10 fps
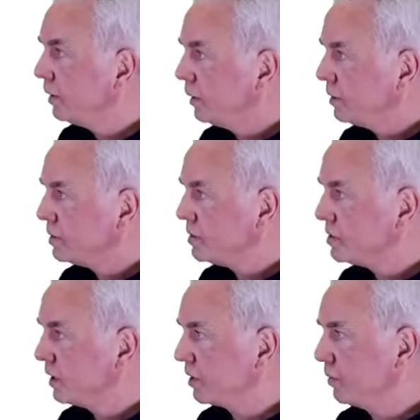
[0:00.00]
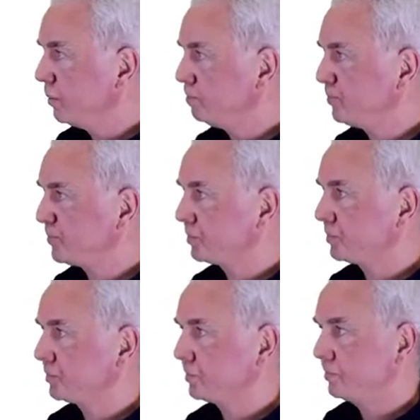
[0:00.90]
signum.
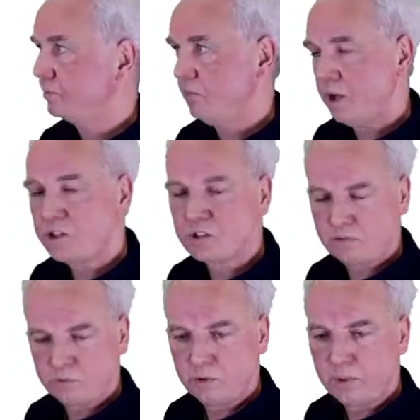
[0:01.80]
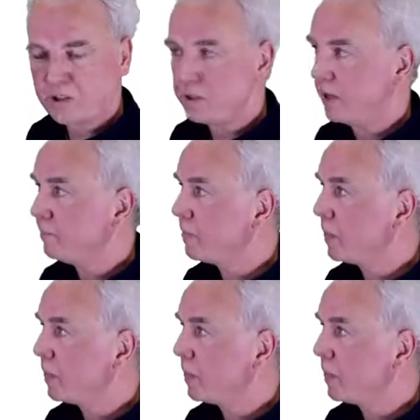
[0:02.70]
That's the best name.